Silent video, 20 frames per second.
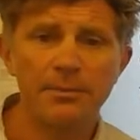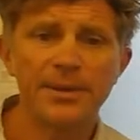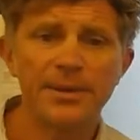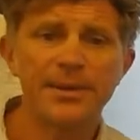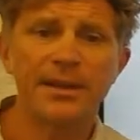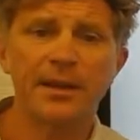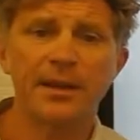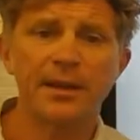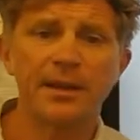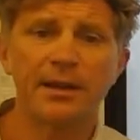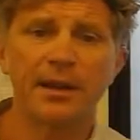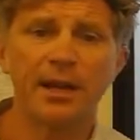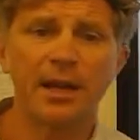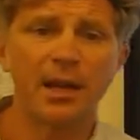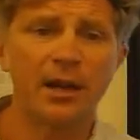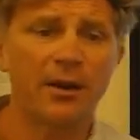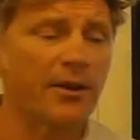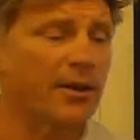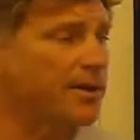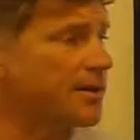particular
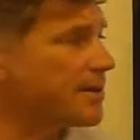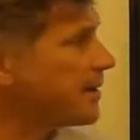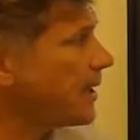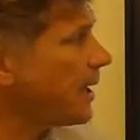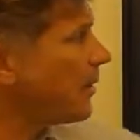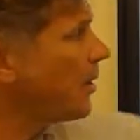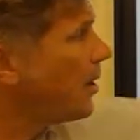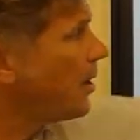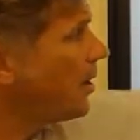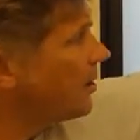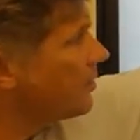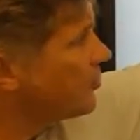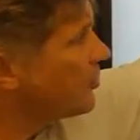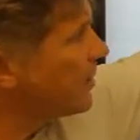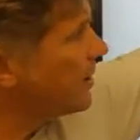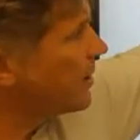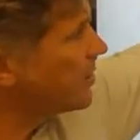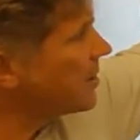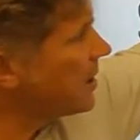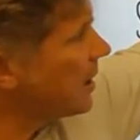areas. Now,
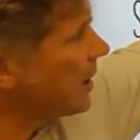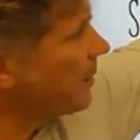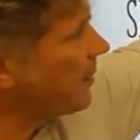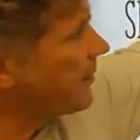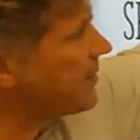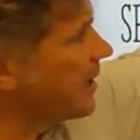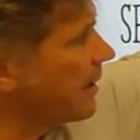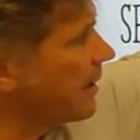traditionally, we've